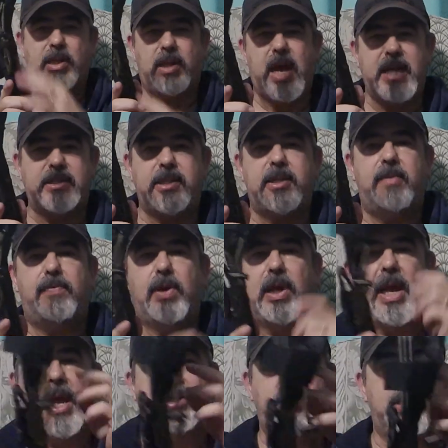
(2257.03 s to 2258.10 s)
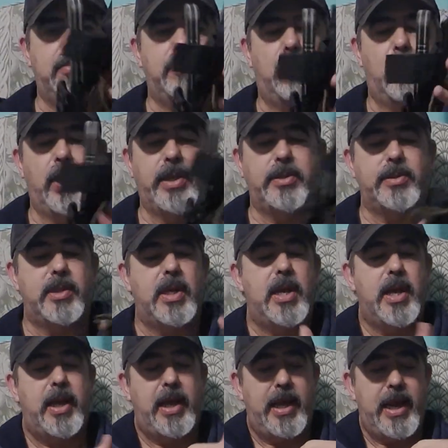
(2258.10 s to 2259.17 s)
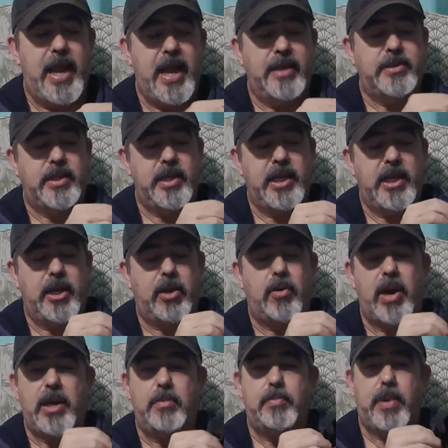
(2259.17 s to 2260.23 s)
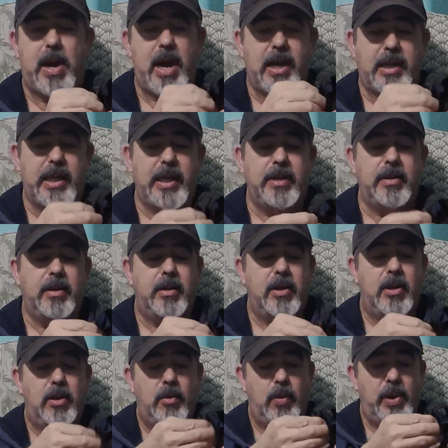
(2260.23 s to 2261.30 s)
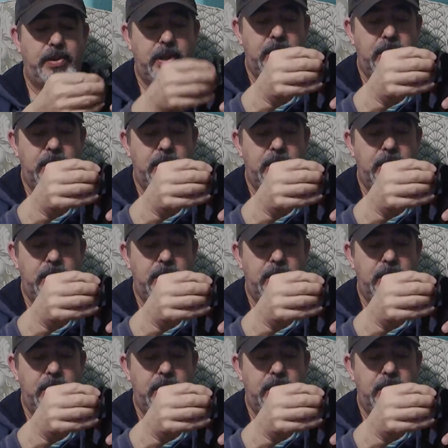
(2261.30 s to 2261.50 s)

lots of different lashing points. It has an integrated pocket with a